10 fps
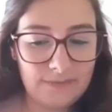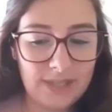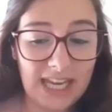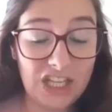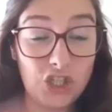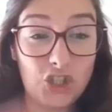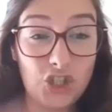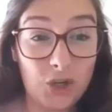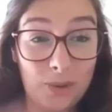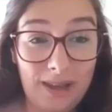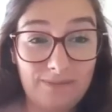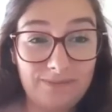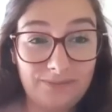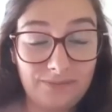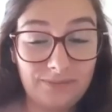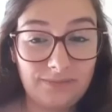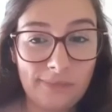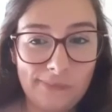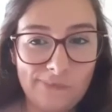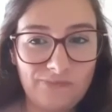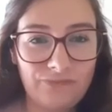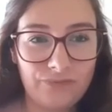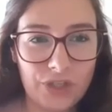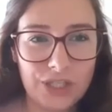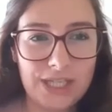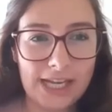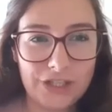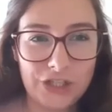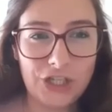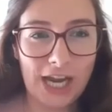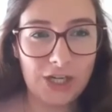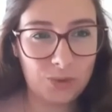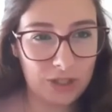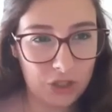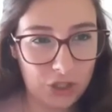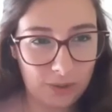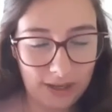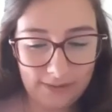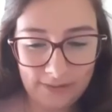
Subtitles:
Can you chew it? Does the texture change when you chew it?